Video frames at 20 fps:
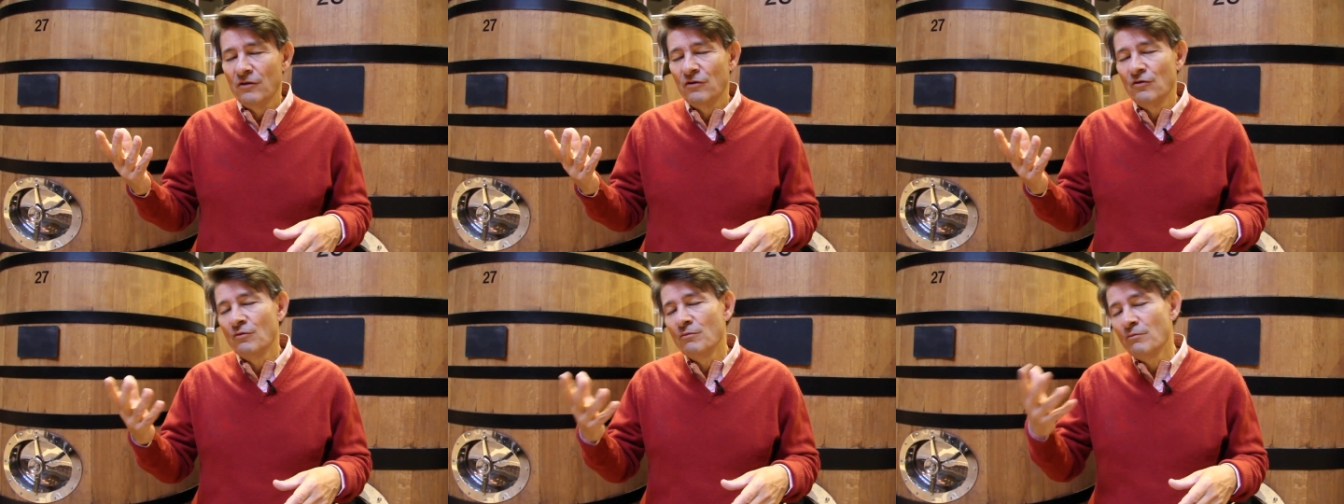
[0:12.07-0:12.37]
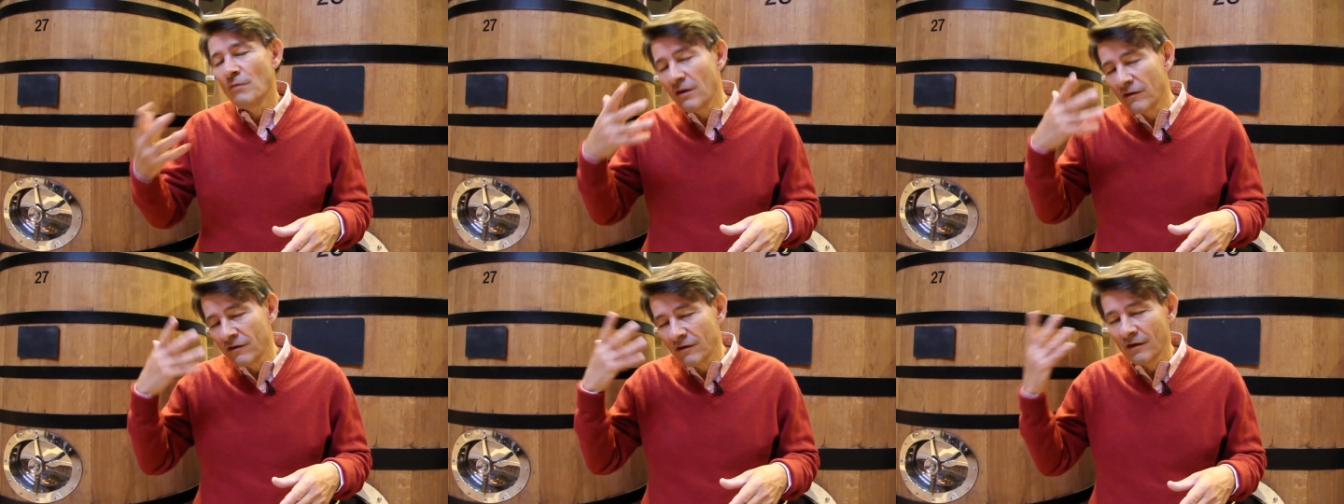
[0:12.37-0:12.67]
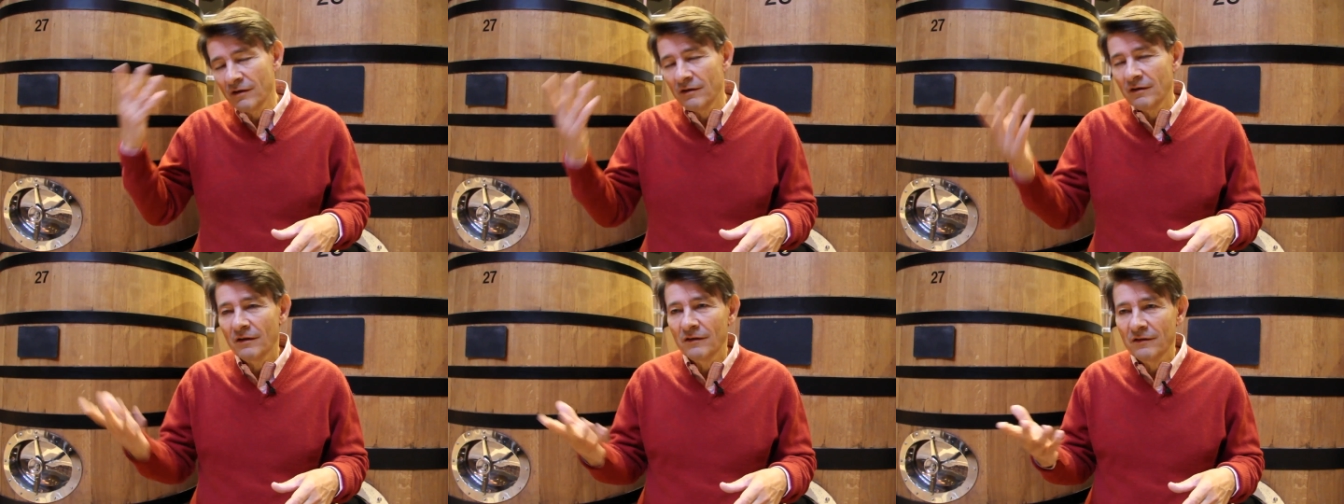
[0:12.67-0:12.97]
you must
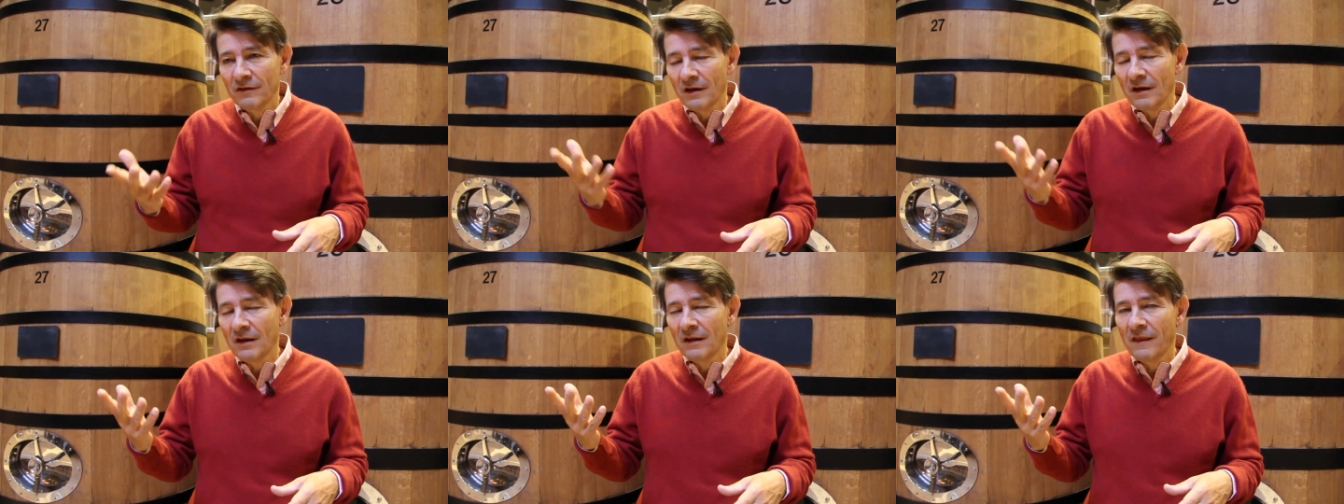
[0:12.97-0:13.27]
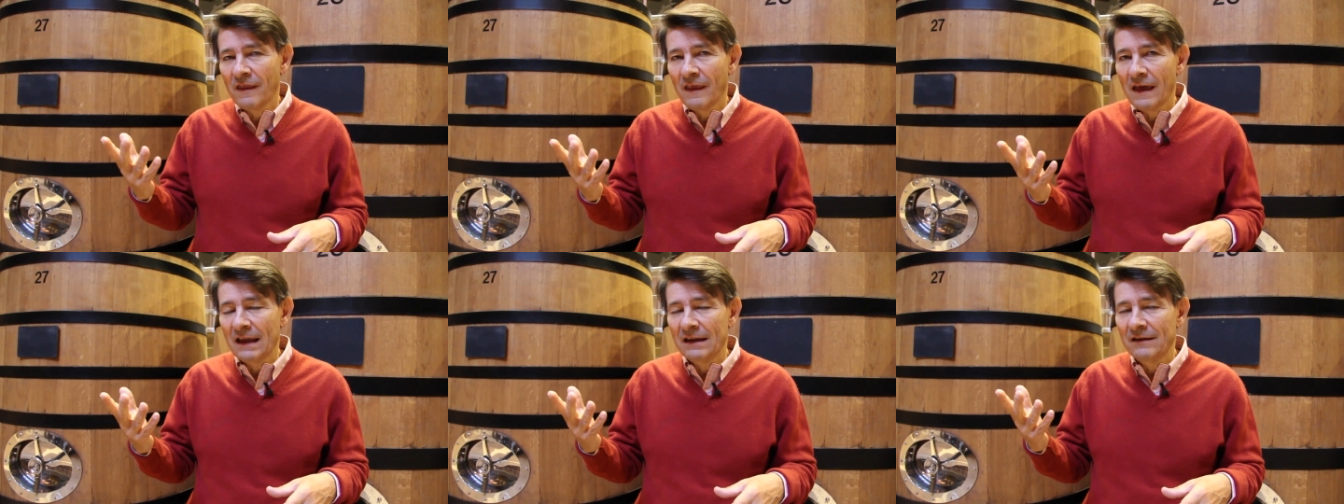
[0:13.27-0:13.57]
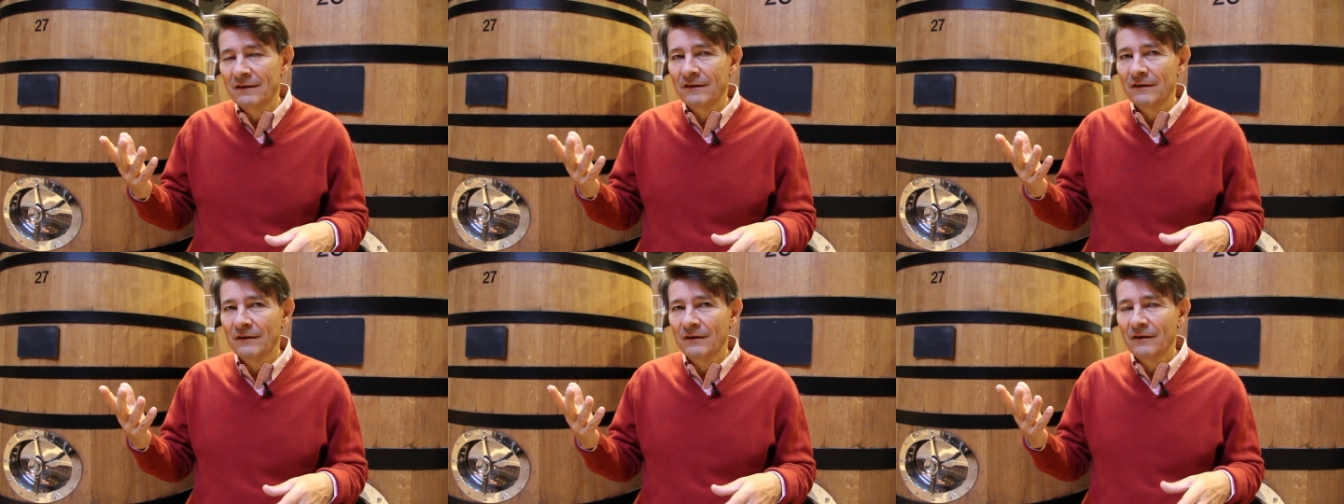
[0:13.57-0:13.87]
understand that
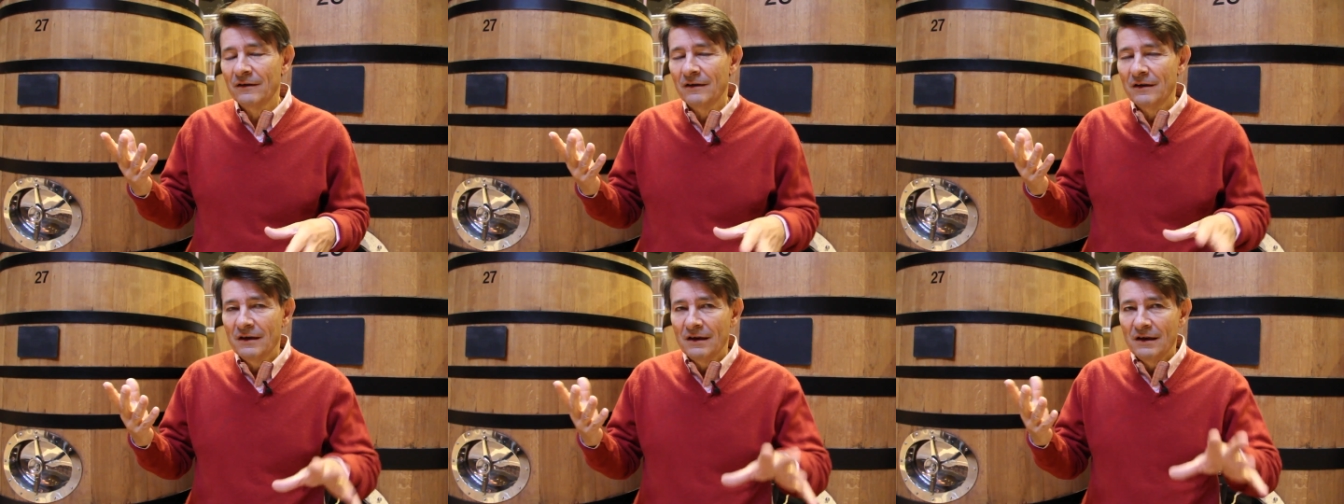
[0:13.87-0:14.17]
uh,